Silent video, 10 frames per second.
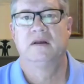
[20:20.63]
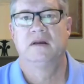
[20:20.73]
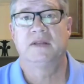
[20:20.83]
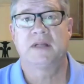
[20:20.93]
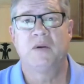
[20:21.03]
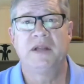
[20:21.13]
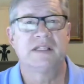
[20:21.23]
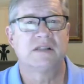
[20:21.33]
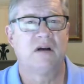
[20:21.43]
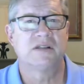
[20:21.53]
The coating is
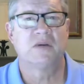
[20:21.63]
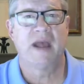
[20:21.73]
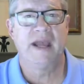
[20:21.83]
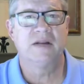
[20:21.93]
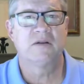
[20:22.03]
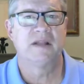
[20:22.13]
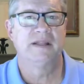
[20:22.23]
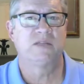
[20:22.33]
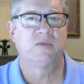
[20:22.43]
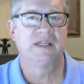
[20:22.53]
also anchored in
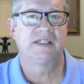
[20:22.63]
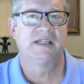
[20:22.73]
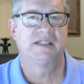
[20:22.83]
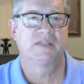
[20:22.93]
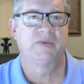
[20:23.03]
these recesses,